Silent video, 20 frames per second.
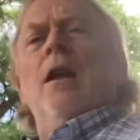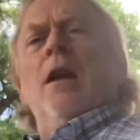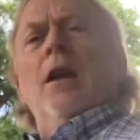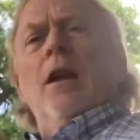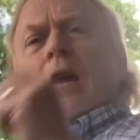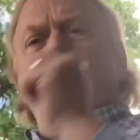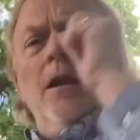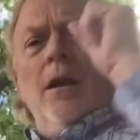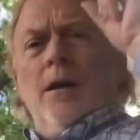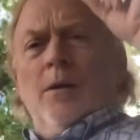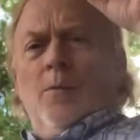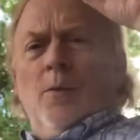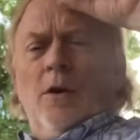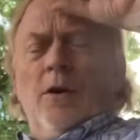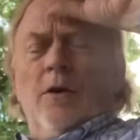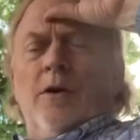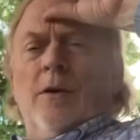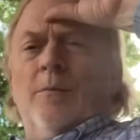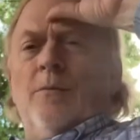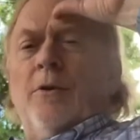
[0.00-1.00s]
and
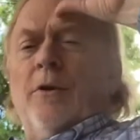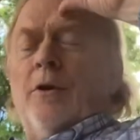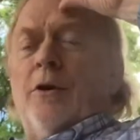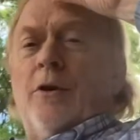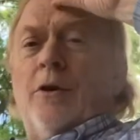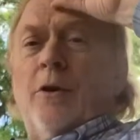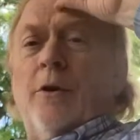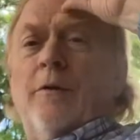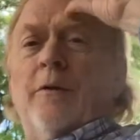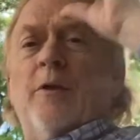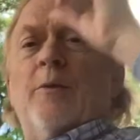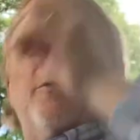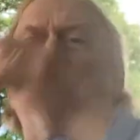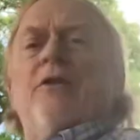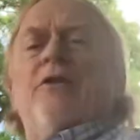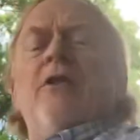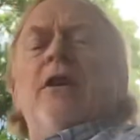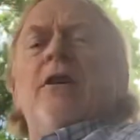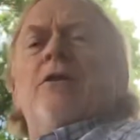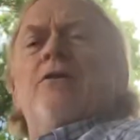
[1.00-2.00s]
welcome to the COVID
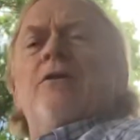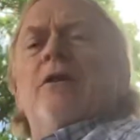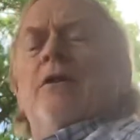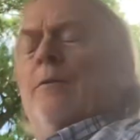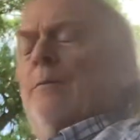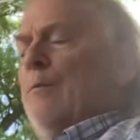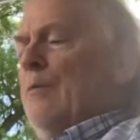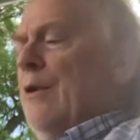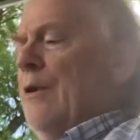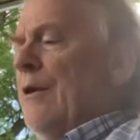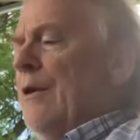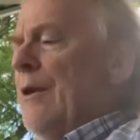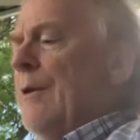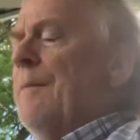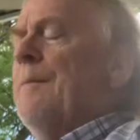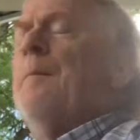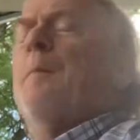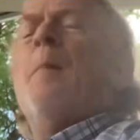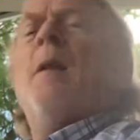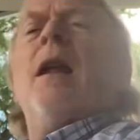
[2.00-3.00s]
recession period.
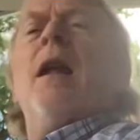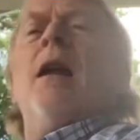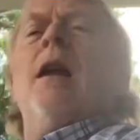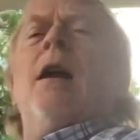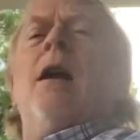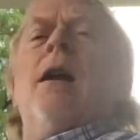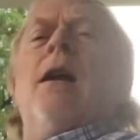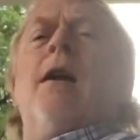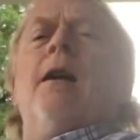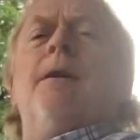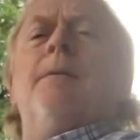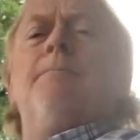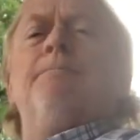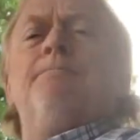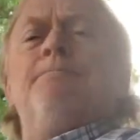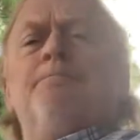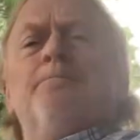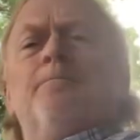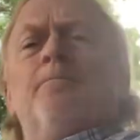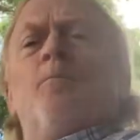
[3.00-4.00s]

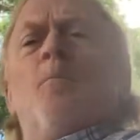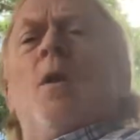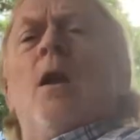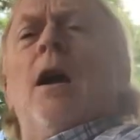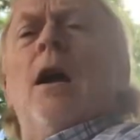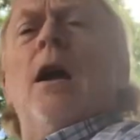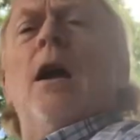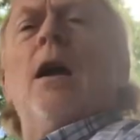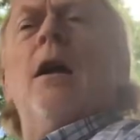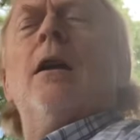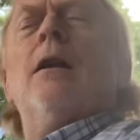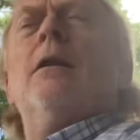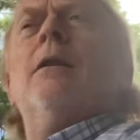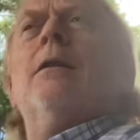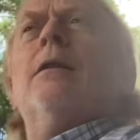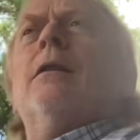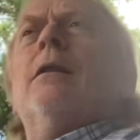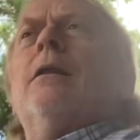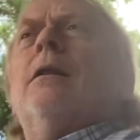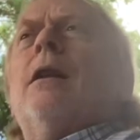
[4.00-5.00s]
Um, I
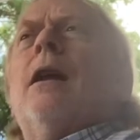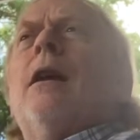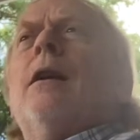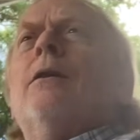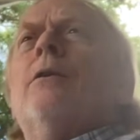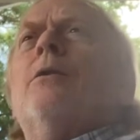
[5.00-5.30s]
like